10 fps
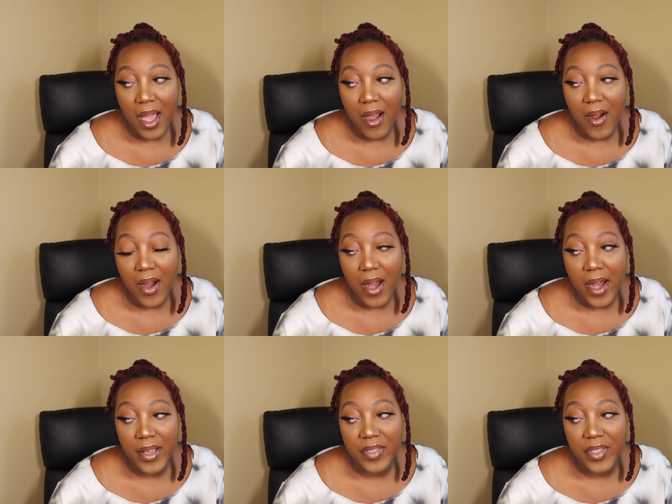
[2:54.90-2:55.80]

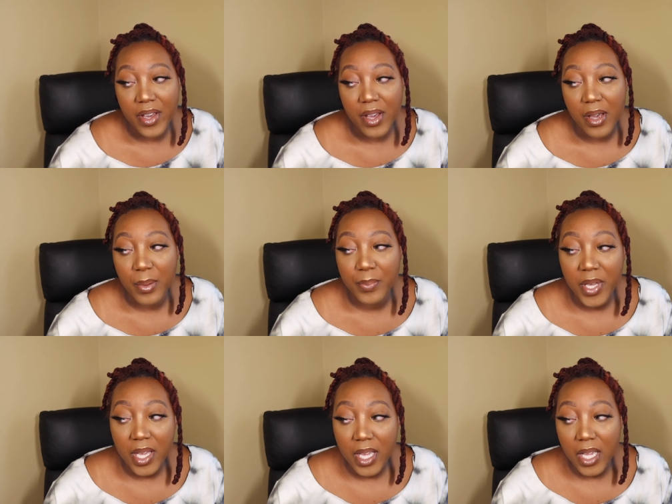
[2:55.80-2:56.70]
are the
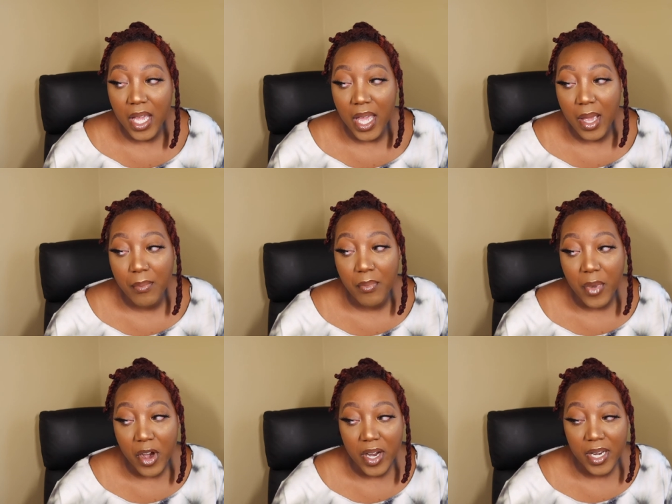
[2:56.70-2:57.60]
pink and
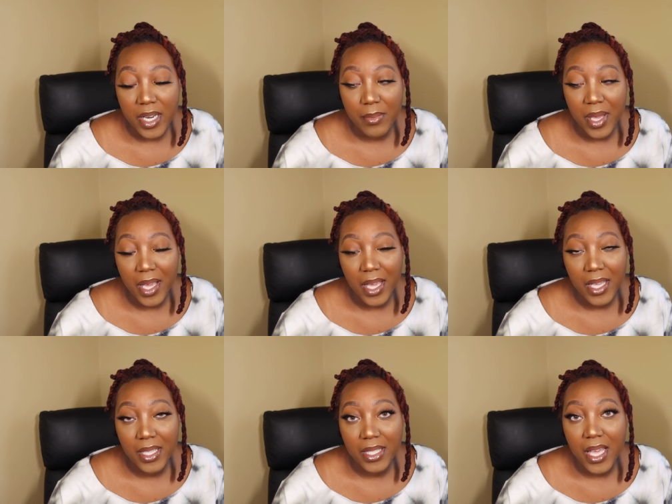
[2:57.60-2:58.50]
burgundy
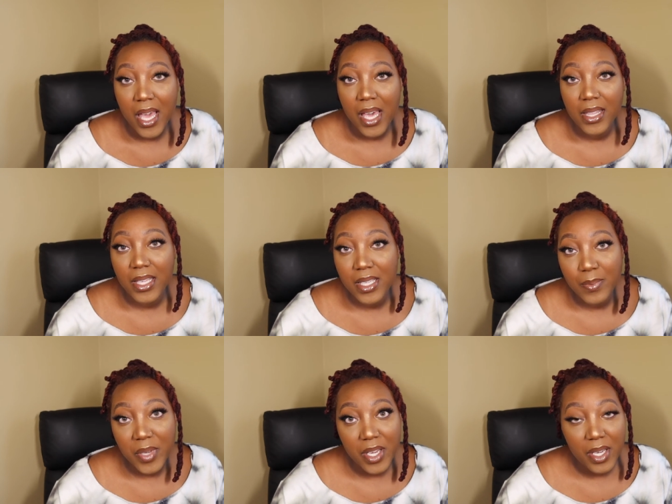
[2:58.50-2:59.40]
pants.
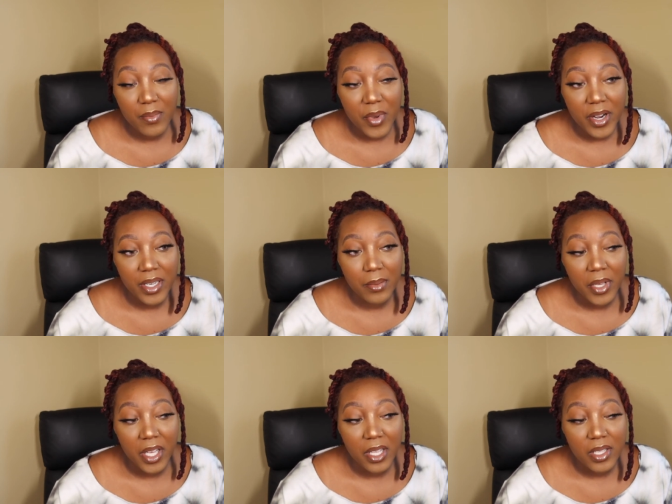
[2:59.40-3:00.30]
These pink and burgundy
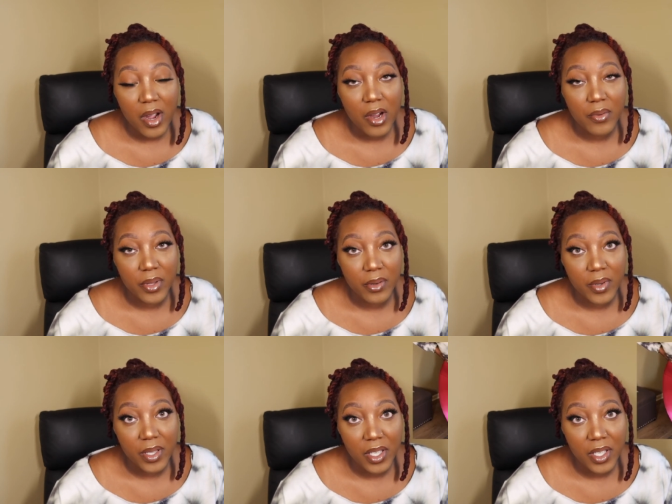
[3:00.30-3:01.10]
pants are really, really